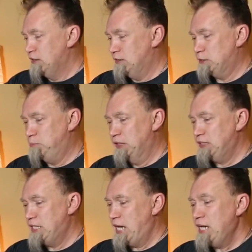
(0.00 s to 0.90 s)
this
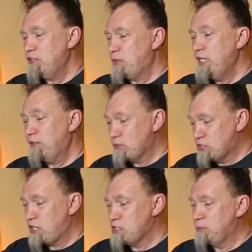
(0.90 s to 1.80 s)
built-in hand crank and
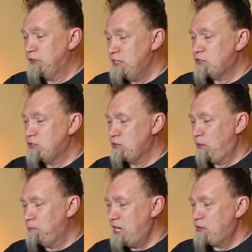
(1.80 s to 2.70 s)
rechargeable
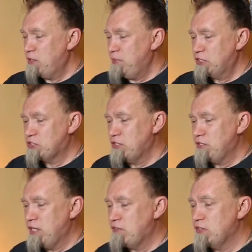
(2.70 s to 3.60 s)
internal battery makes sure
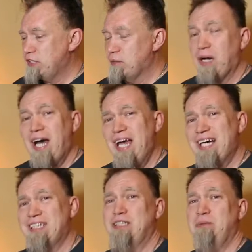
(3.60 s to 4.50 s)
you're never dim. I
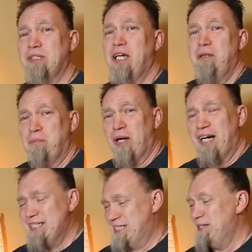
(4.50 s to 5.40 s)
actually was going to
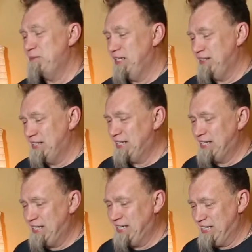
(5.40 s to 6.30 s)
buy something
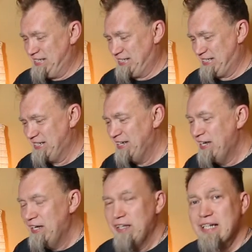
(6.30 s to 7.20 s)
like this.
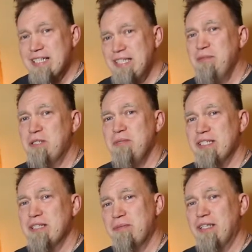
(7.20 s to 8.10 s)
That seems to be
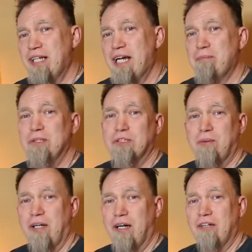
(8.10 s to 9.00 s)
something that happens
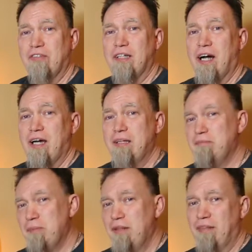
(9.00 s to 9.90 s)
quite often.
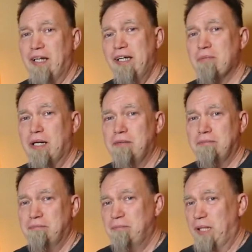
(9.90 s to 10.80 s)
I've been thinking about
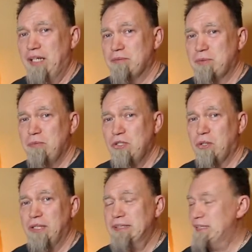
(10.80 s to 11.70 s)
picking up some new
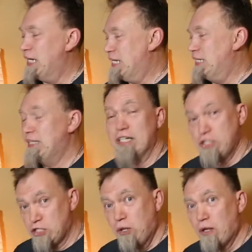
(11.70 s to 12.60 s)
toys and they
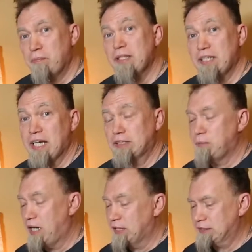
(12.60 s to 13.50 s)
show up in the next
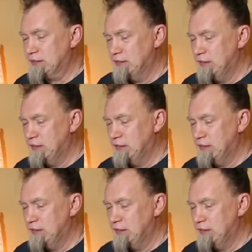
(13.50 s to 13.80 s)
box.